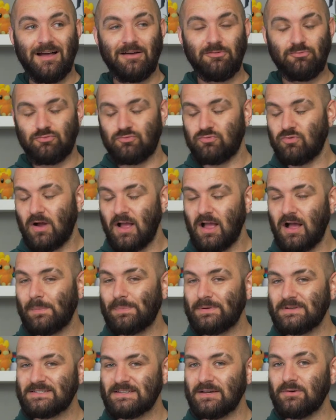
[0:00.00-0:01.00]
right up
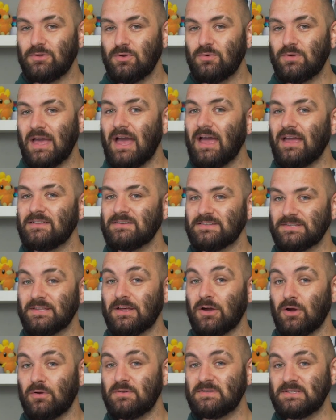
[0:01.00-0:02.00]
until you get into the
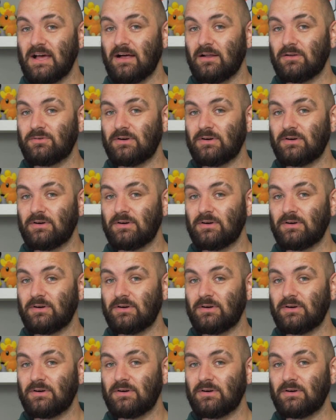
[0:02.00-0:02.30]
hotel,